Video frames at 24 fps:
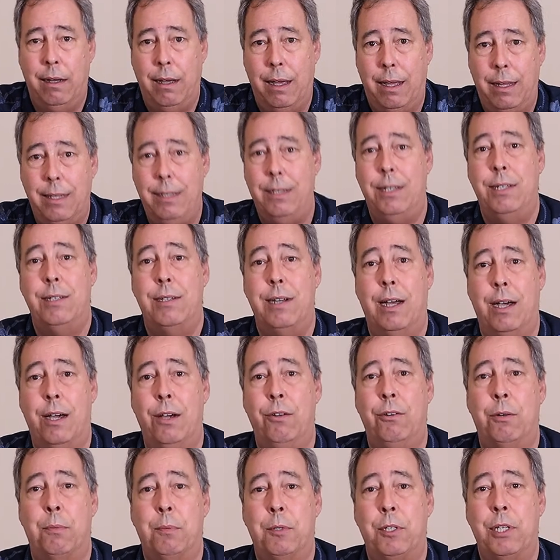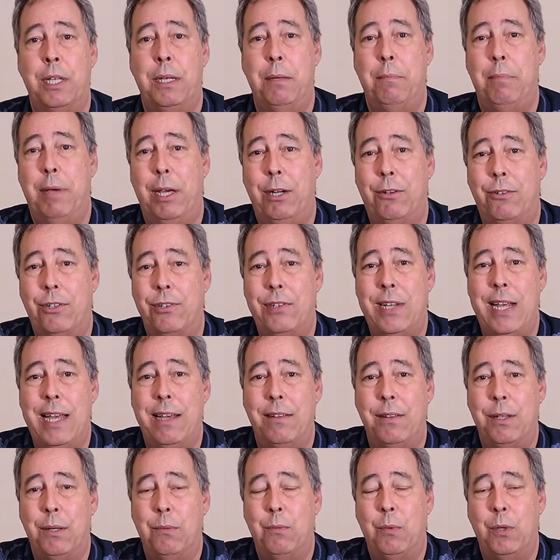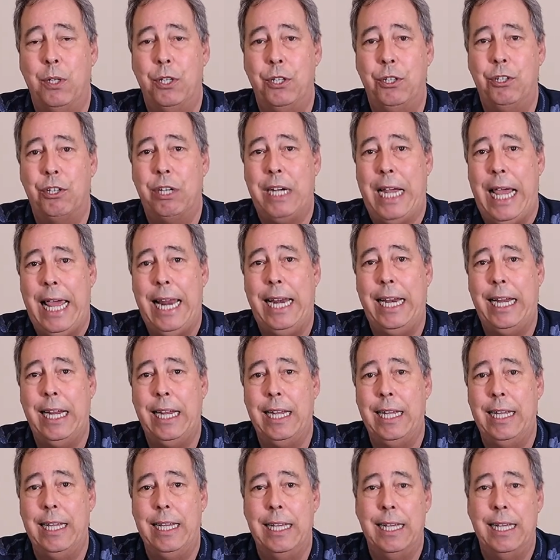at least 100% better sound than what you're getting